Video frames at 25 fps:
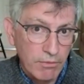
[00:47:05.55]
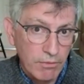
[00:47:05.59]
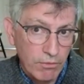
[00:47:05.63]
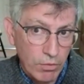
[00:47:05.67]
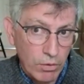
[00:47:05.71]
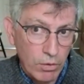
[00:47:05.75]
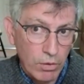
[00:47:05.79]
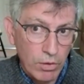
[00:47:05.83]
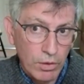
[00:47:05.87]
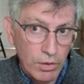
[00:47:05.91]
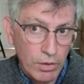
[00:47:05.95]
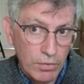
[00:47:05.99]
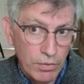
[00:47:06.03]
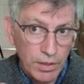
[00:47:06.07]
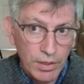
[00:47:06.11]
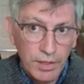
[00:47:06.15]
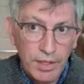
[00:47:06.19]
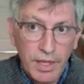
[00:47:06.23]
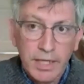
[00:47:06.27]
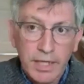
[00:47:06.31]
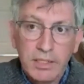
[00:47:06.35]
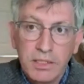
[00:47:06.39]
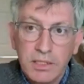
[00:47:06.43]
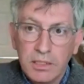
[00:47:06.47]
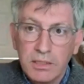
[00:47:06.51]
for the
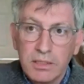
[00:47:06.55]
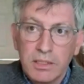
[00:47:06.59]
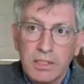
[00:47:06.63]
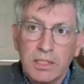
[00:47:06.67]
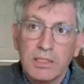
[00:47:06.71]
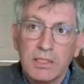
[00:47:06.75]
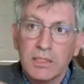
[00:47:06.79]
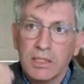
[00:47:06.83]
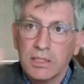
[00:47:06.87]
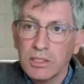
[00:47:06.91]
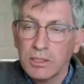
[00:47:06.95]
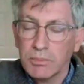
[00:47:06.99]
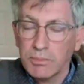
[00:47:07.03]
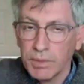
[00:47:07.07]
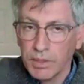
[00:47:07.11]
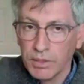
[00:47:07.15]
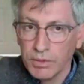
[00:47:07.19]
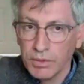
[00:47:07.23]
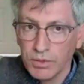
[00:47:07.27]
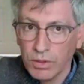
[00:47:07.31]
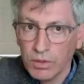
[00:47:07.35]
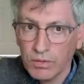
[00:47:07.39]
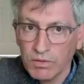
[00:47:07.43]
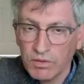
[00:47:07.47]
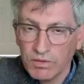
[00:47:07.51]
next disease that spills
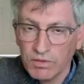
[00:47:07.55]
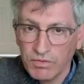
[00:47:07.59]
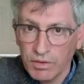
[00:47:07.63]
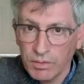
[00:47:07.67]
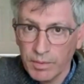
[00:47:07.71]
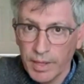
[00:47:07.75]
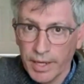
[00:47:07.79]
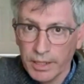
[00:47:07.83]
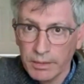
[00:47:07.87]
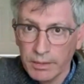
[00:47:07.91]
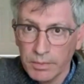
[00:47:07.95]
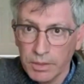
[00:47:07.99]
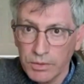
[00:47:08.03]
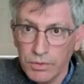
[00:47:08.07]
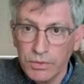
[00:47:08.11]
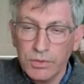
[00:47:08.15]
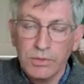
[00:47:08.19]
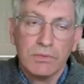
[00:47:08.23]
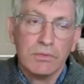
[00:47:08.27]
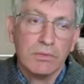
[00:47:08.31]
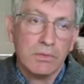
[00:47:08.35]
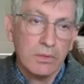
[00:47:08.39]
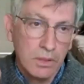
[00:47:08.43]
over from animals.